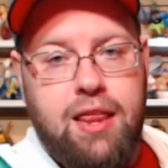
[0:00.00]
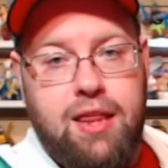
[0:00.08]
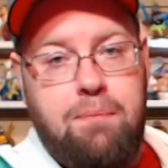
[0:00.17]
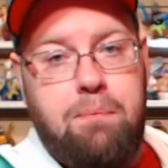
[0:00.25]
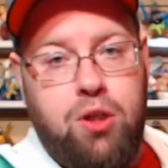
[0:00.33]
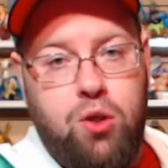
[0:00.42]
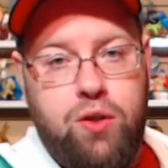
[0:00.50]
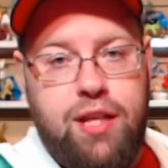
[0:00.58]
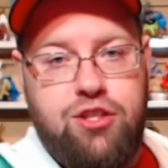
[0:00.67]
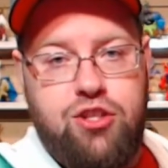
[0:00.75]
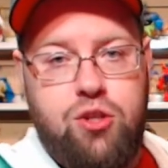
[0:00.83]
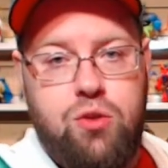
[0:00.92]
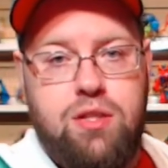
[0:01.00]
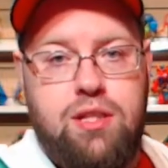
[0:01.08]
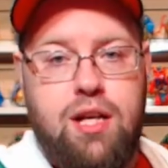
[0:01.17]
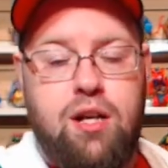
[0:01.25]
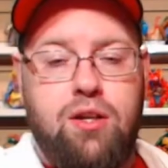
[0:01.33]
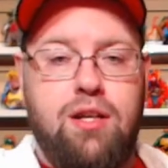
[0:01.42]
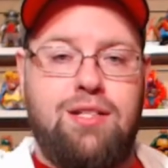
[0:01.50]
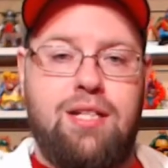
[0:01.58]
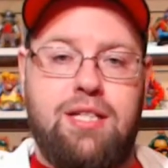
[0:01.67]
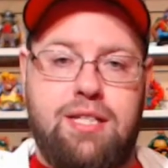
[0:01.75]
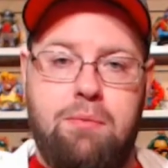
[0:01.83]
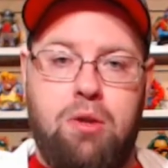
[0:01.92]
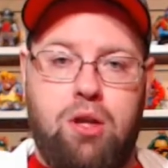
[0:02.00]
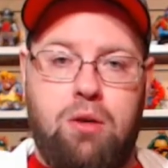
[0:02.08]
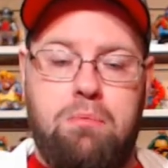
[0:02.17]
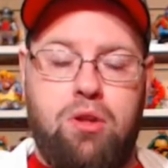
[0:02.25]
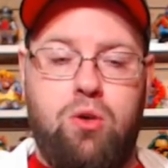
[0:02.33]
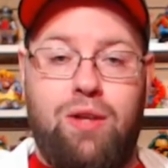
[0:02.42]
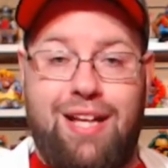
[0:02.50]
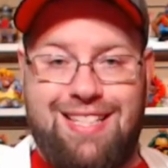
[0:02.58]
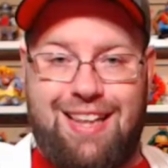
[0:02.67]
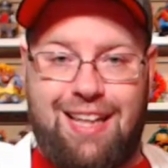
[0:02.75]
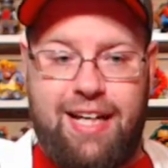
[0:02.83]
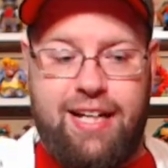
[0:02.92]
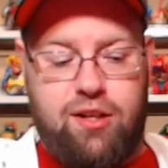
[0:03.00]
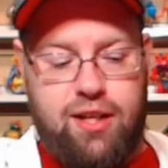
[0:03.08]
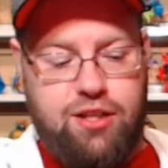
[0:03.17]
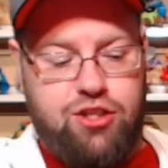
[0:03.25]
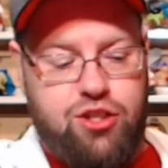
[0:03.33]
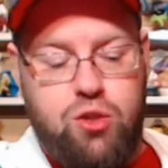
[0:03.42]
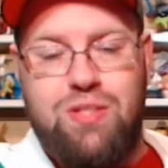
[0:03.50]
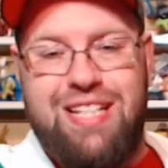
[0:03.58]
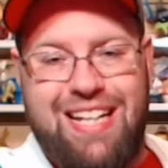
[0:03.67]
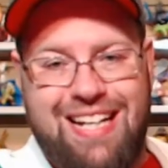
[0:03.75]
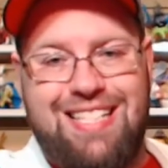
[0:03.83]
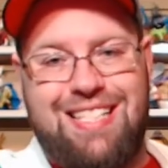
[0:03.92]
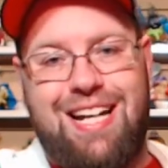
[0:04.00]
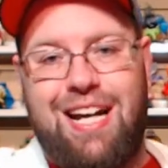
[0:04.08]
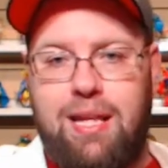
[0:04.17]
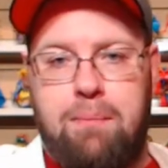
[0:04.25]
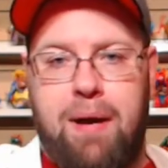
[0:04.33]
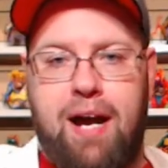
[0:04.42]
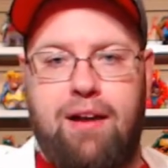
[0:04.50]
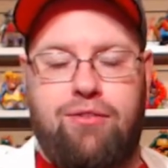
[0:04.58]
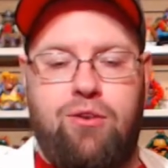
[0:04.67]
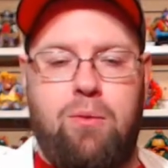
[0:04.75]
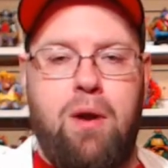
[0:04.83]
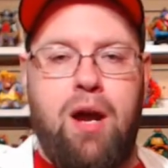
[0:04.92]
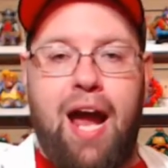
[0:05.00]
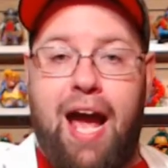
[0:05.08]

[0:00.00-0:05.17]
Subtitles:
the blue that's used there's a similar blue that's lighter that's used inside the bathroom.